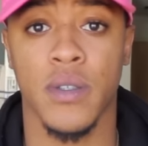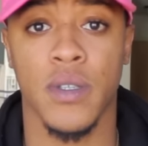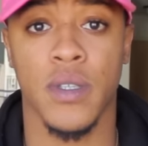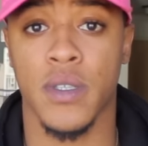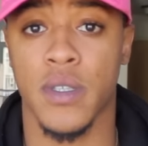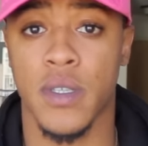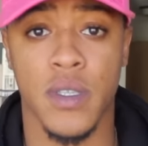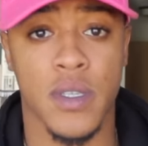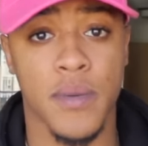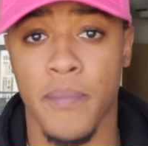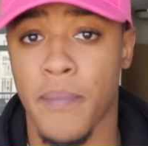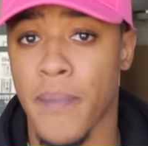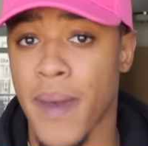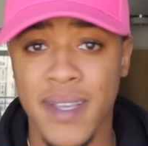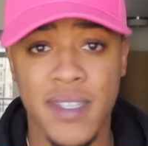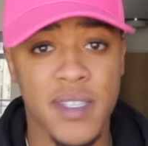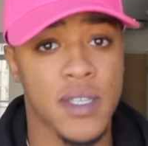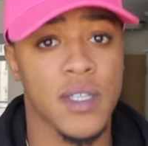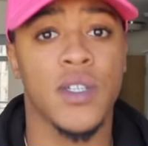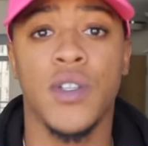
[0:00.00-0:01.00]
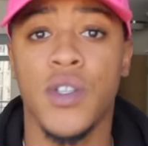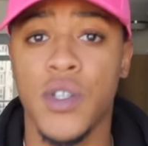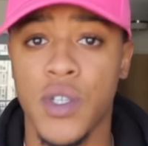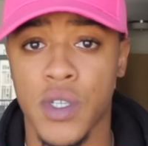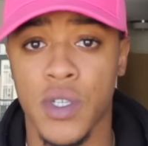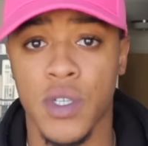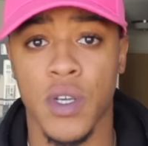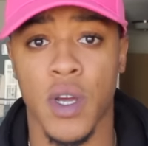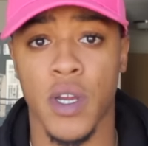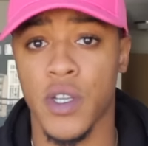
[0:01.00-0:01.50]
Is this a
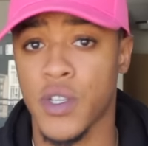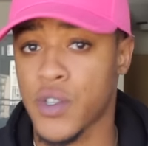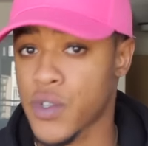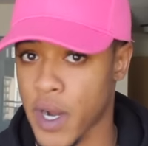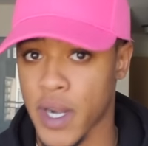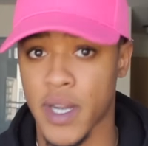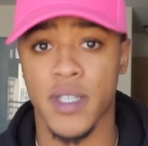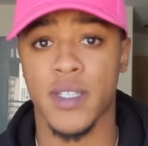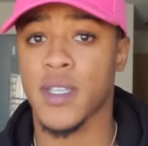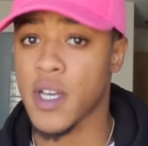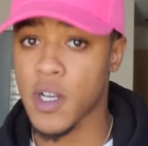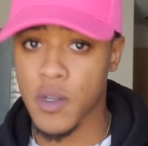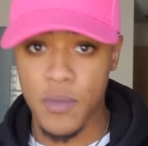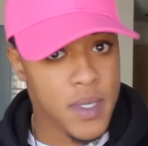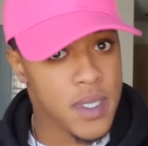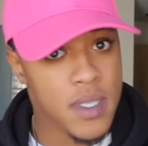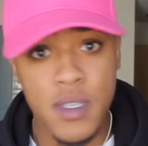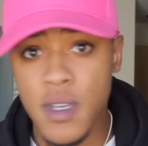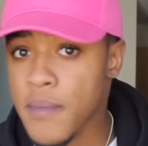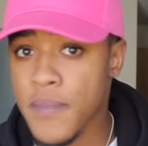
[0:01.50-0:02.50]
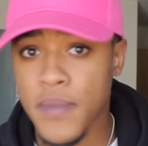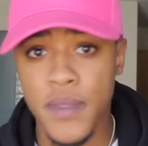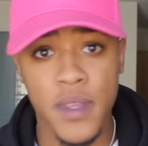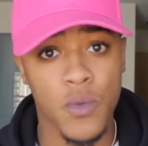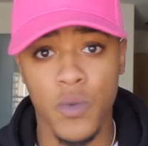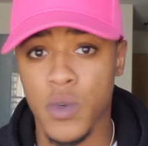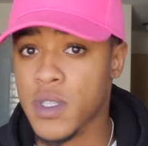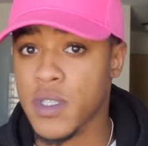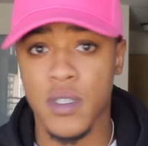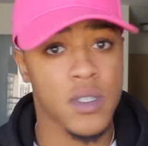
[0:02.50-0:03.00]
message? Are you trying to tell me
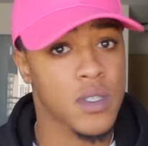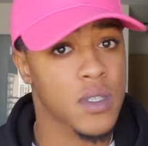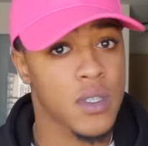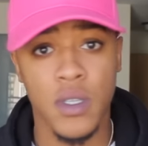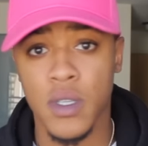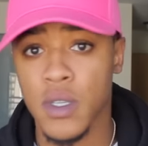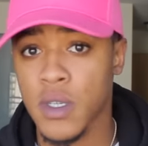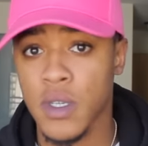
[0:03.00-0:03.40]
something? What's...